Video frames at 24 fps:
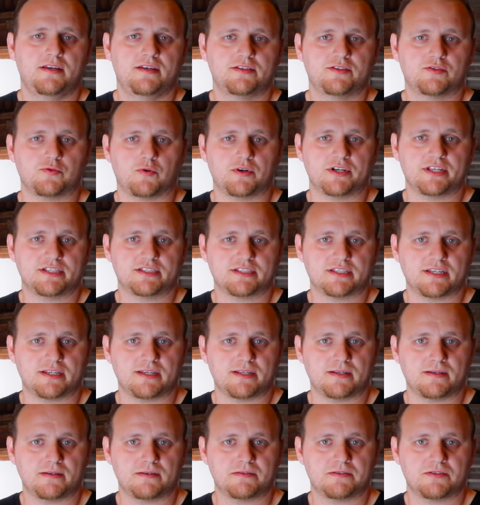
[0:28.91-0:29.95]

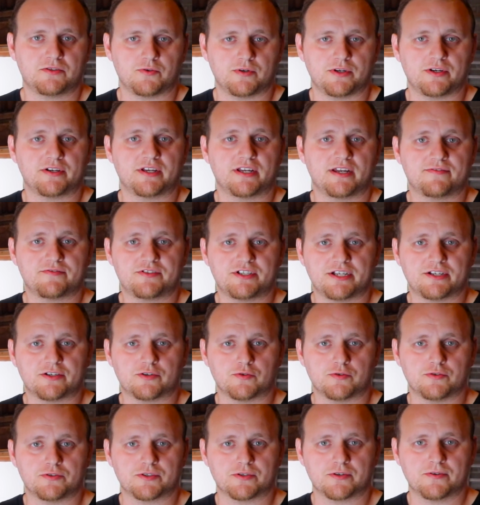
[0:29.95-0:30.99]
2010 Toyota FJ
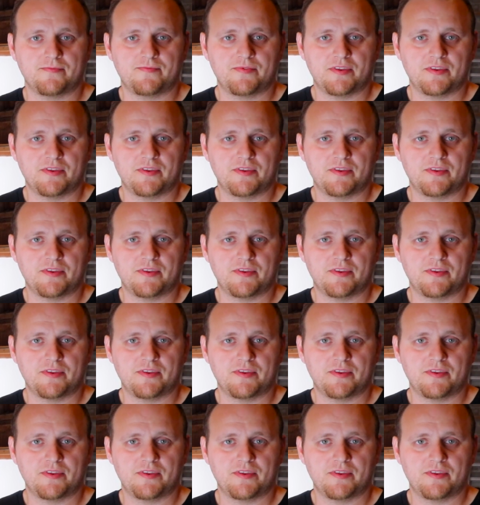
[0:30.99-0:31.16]
Cruiser.